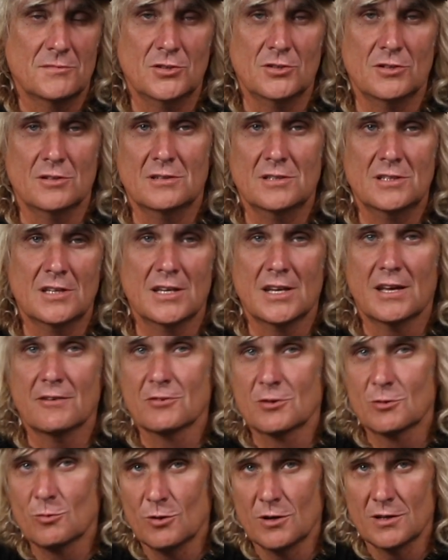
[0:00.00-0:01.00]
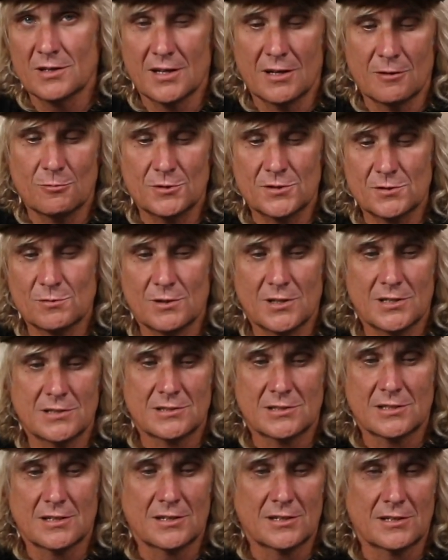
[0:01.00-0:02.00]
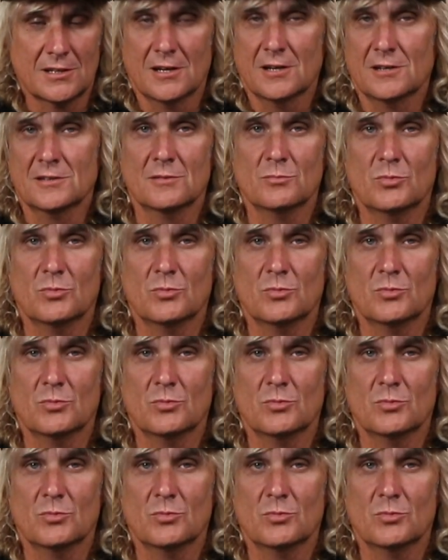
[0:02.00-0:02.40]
you never quite know which way it's going to go.